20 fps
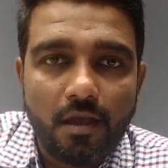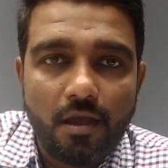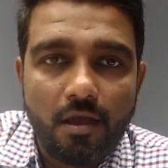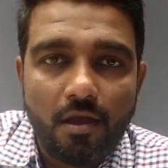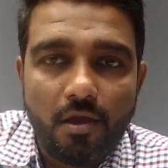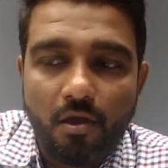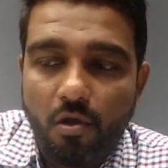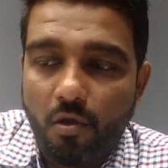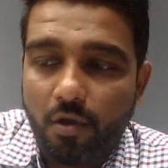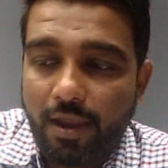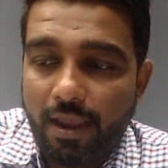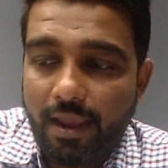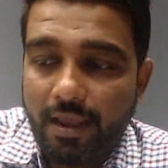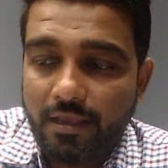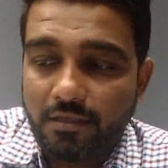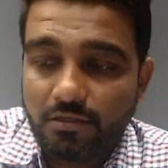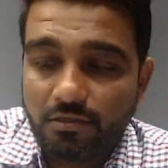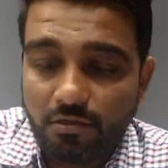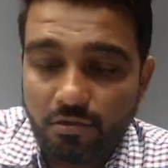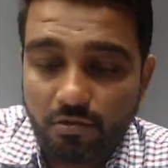Okay,
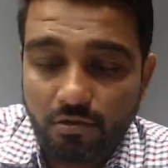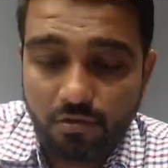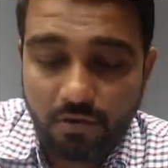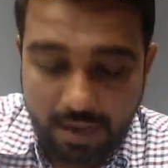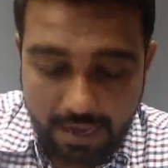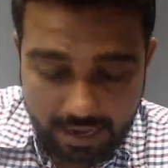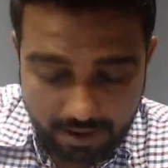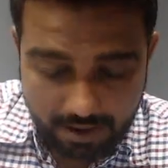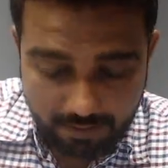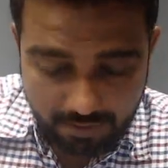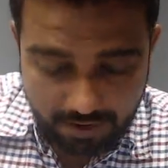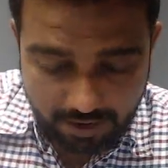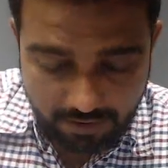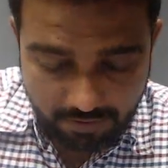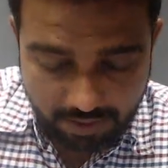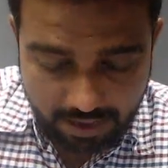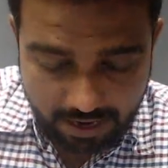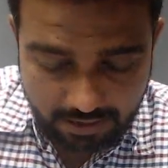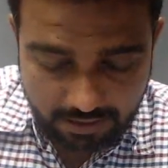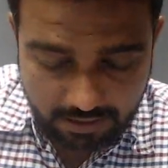so I believe
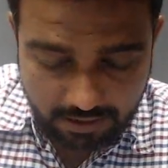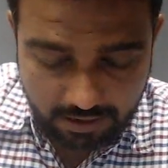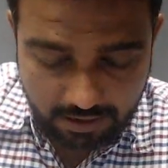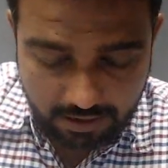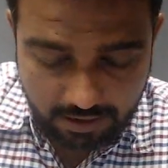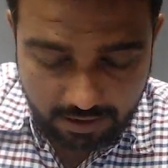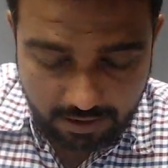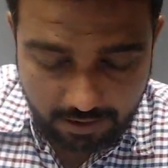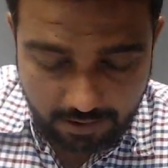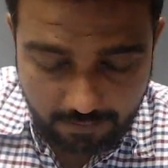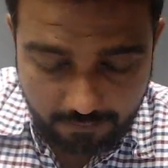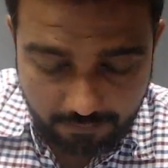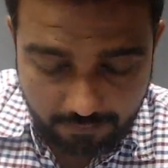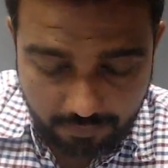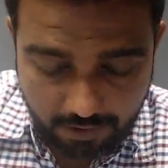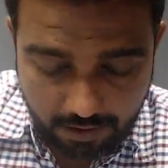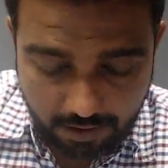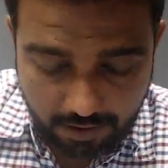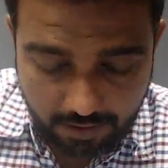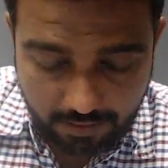that
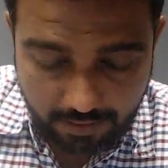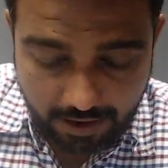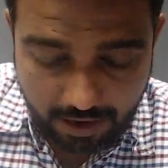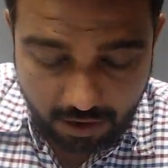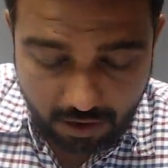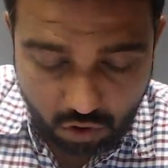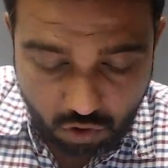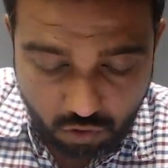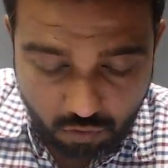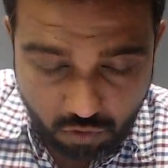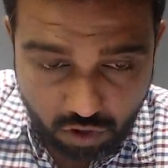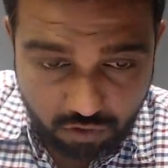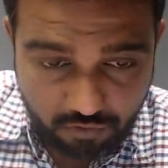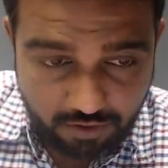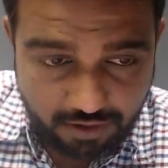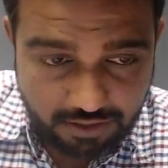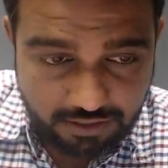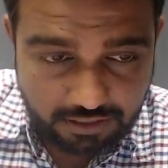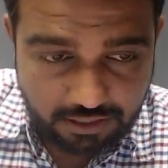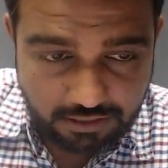there are no more
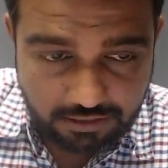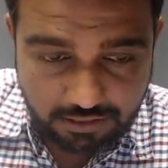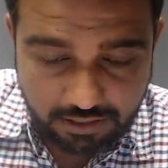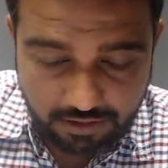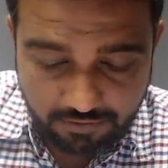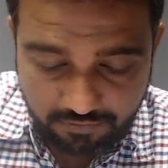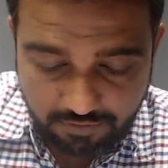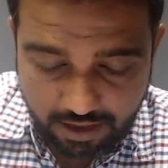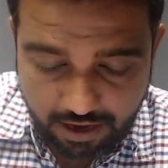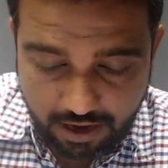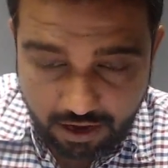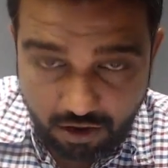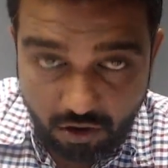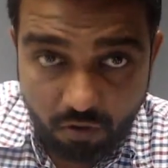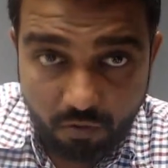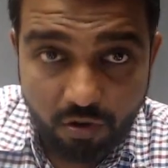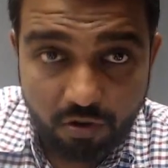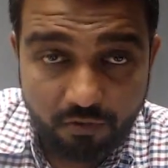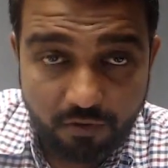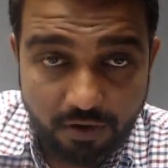questions. If there are no
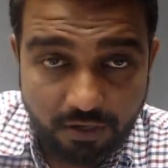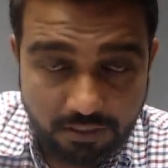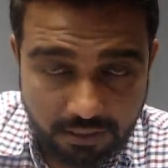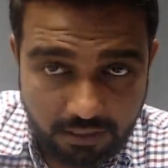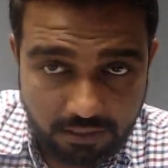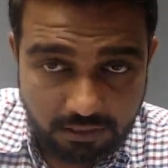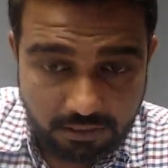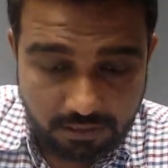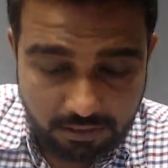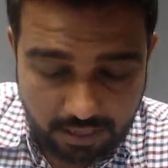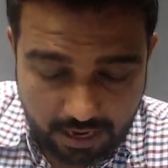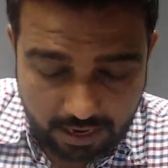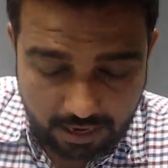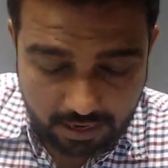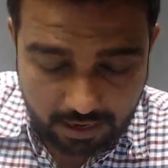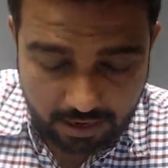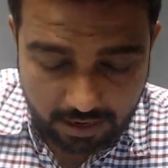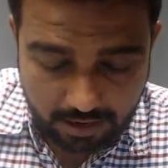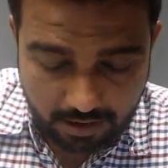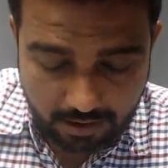more questions,
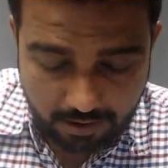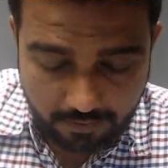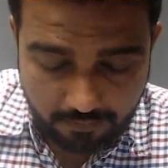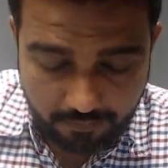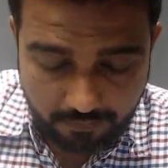then